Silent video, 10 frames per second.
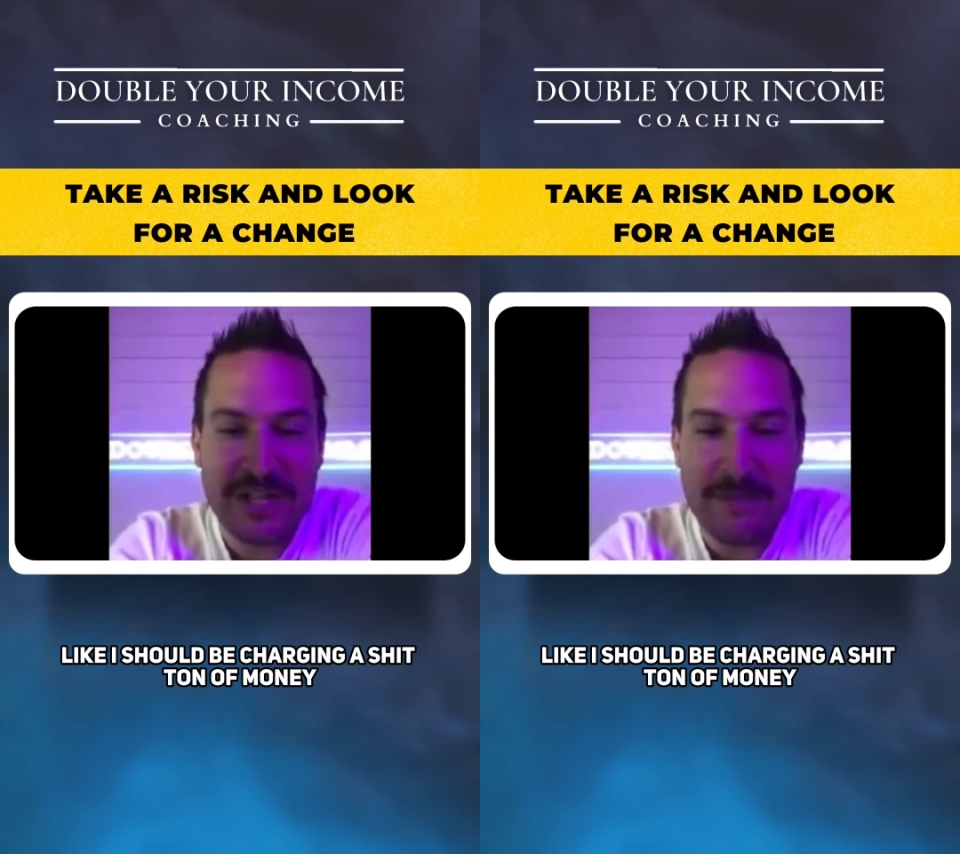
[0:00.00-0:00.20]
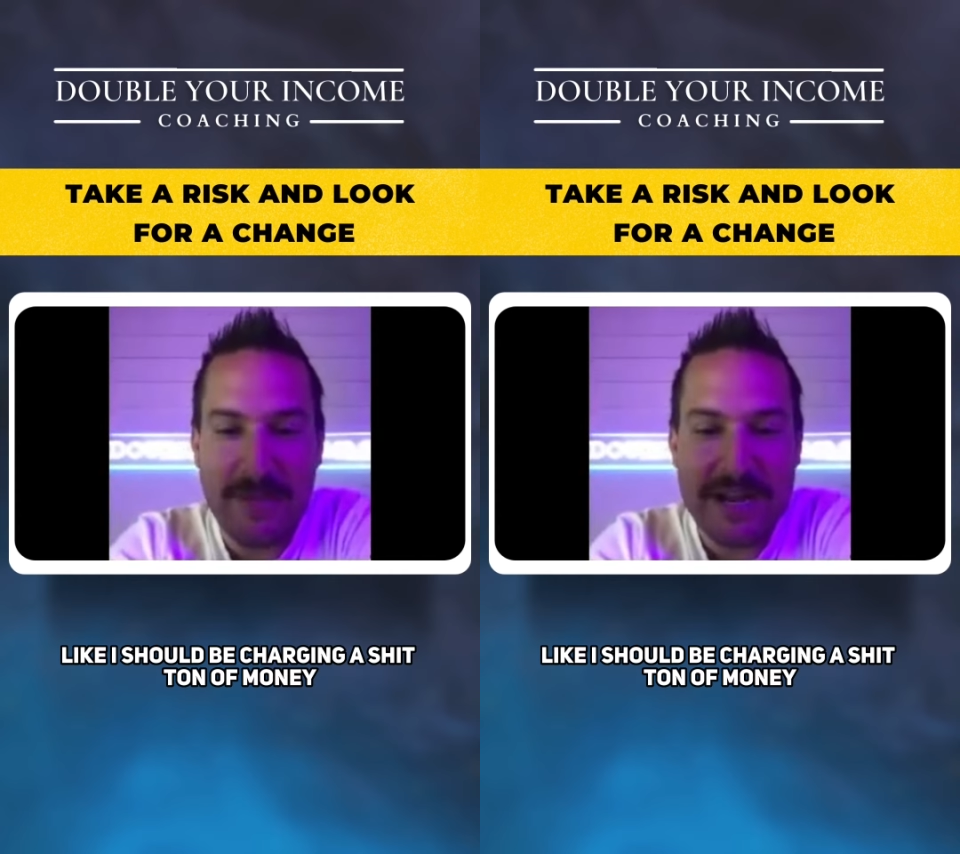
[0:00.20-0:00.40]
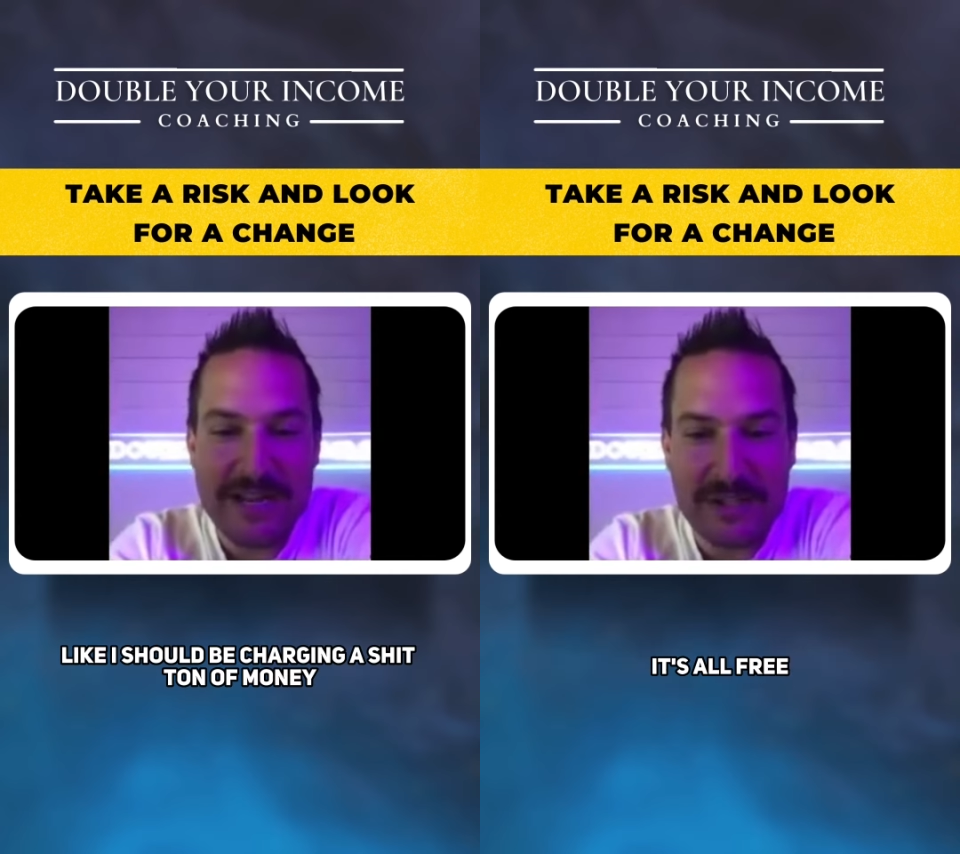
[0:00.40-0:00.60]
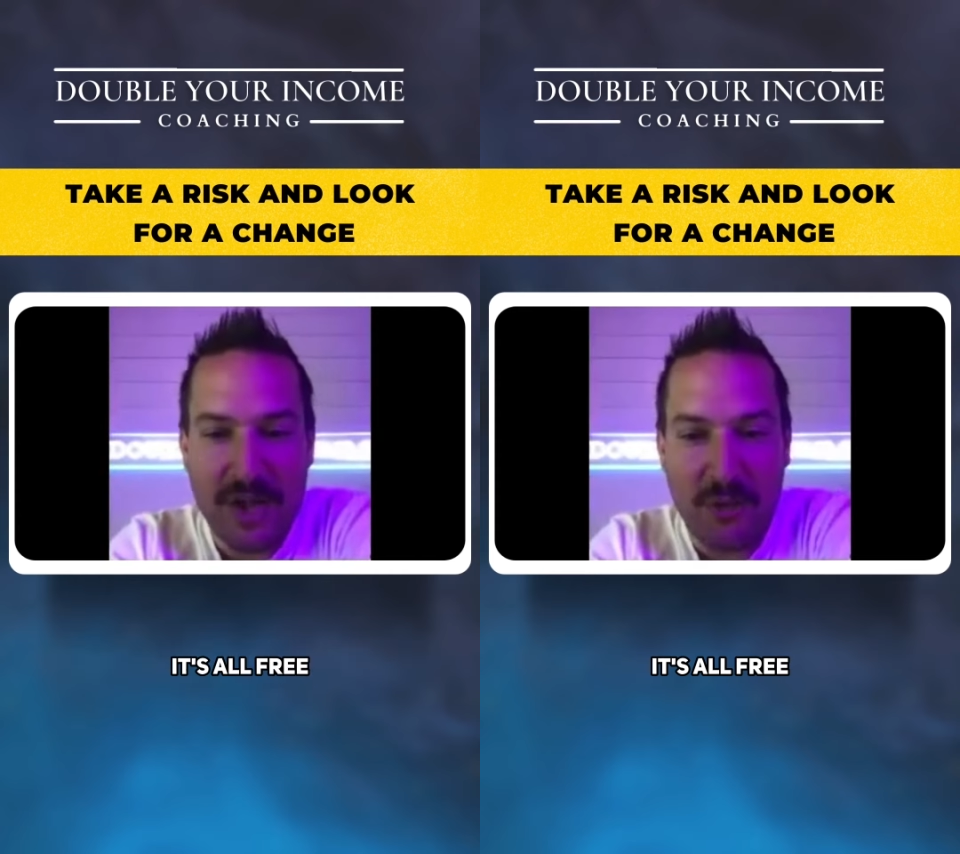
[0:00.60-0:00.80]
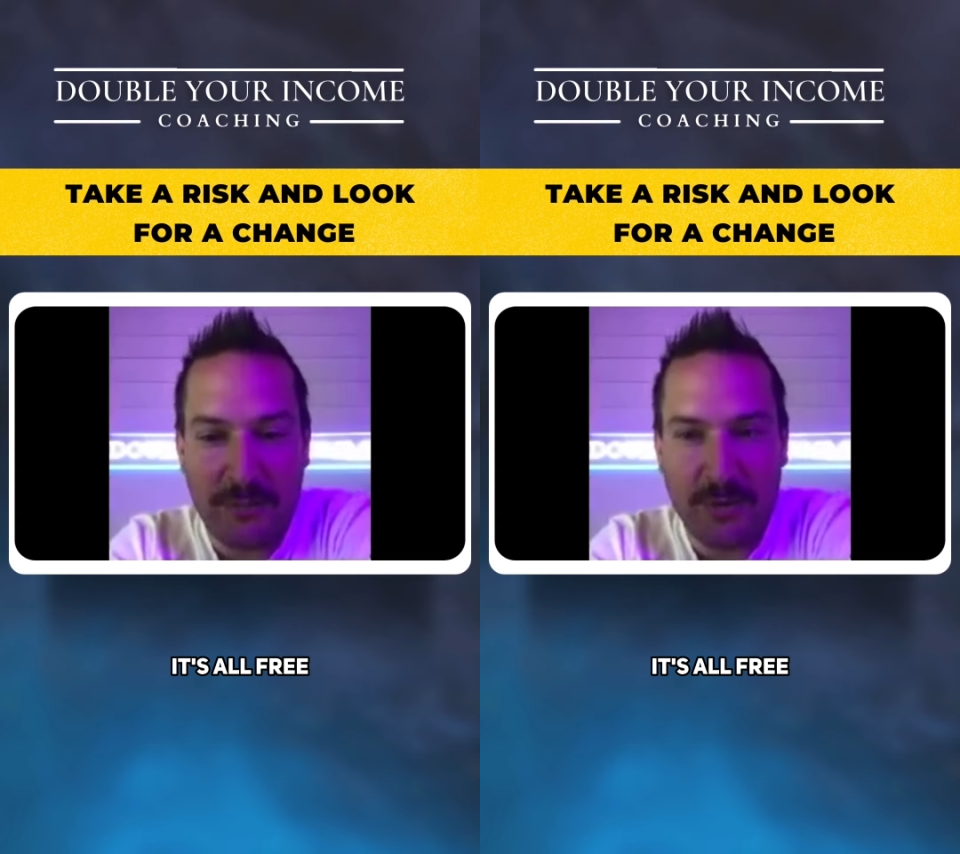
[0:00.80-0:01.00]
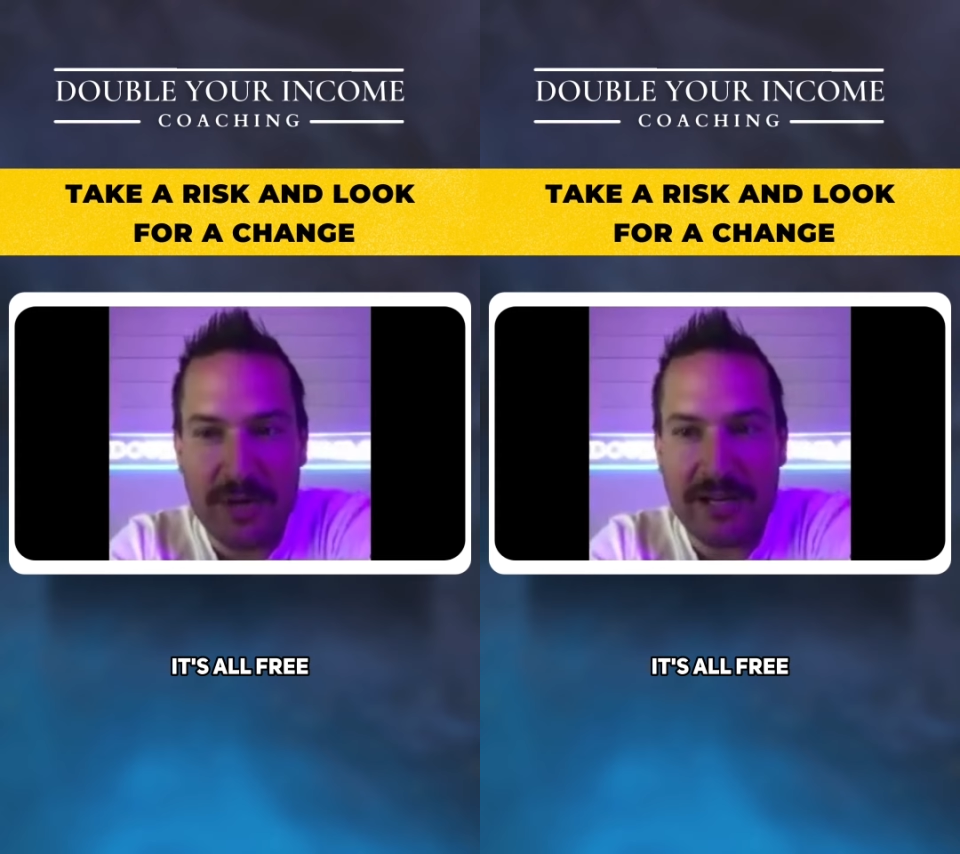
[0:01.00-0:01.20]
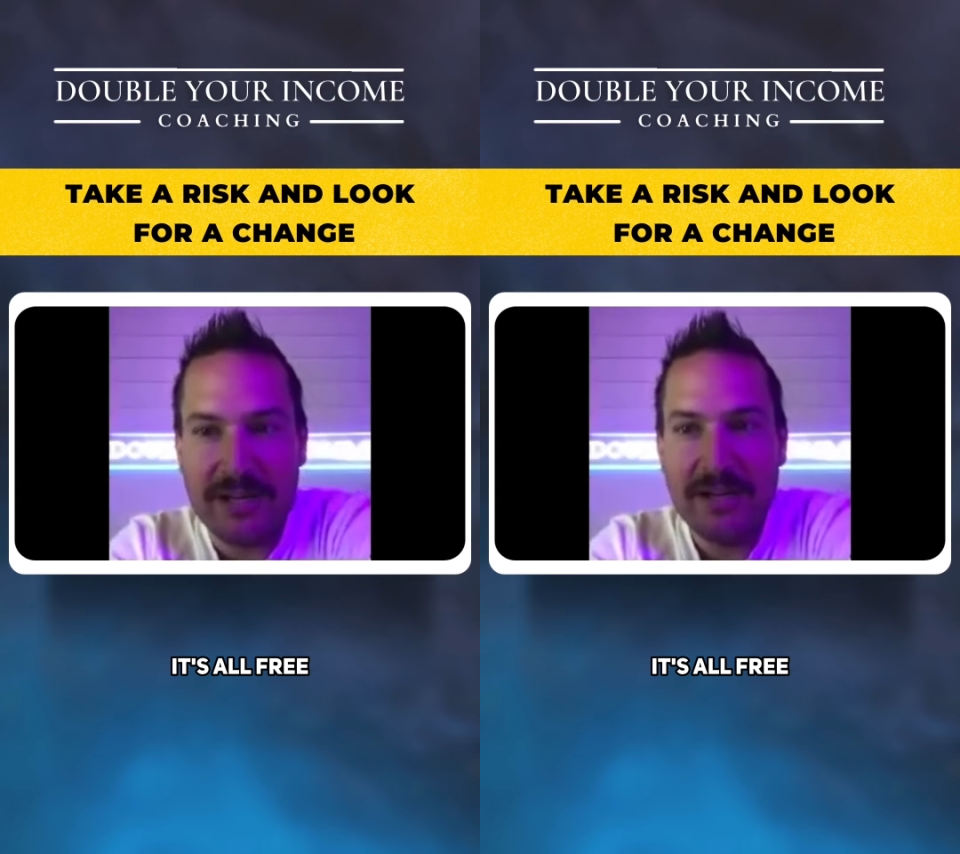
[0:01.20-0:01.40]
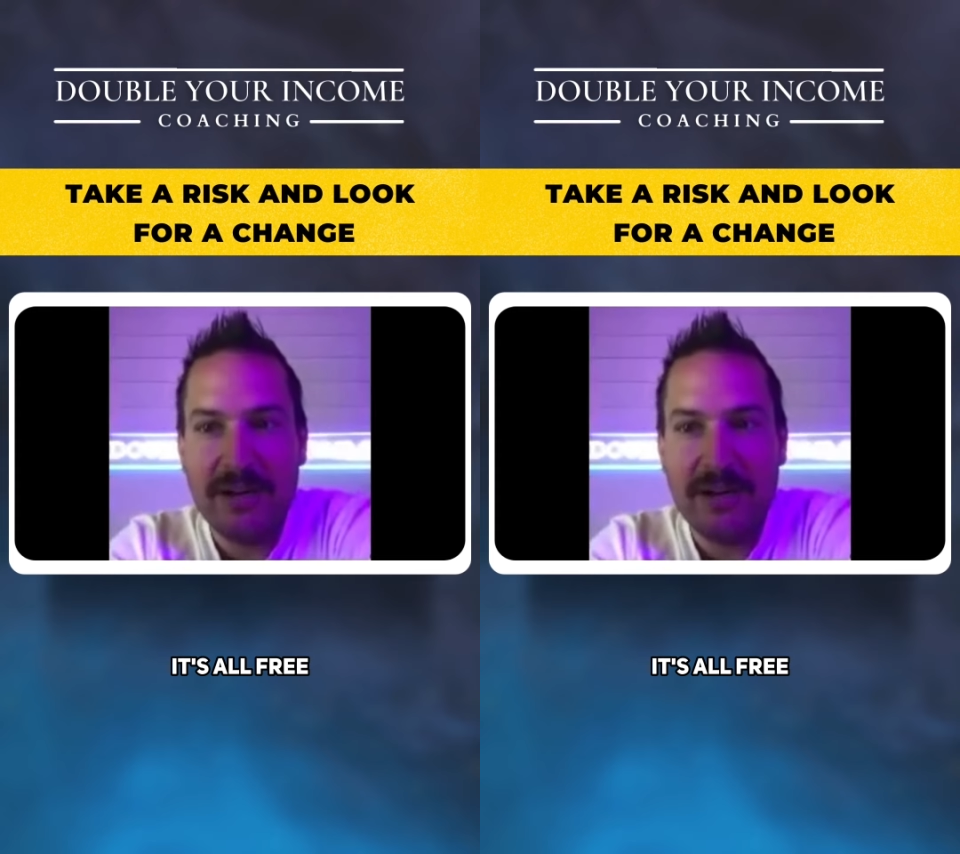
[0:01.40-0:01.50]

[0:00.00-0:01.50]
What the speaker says: ton of money. It's all free.